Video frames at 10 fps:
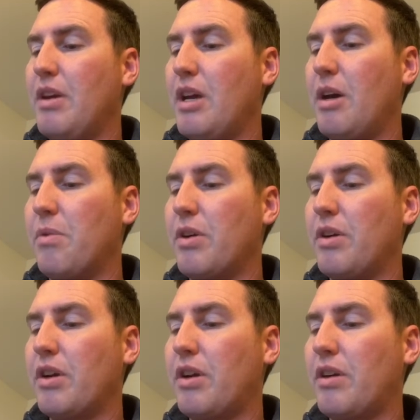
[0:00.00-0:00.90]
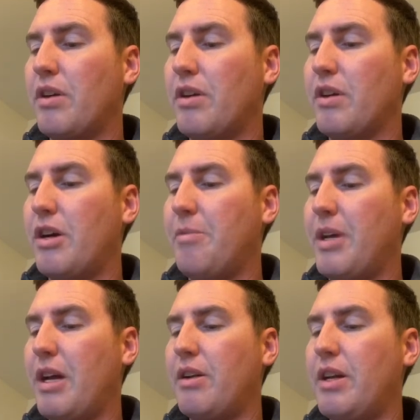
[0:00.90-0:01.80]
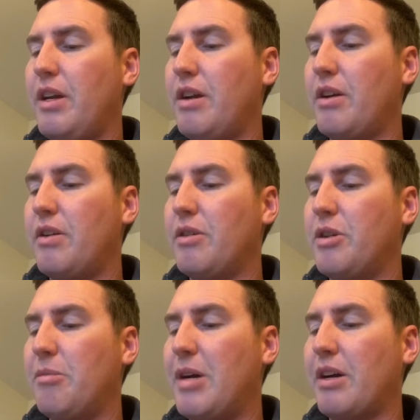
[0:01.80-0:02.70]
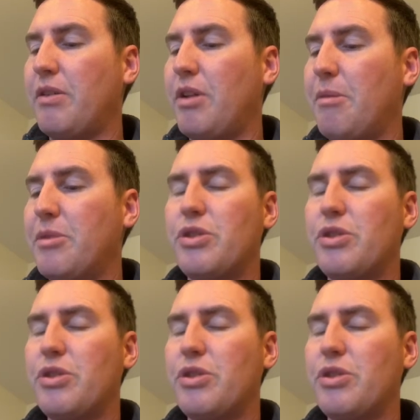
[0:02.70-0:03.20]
and we're going to come down here to about Columbus,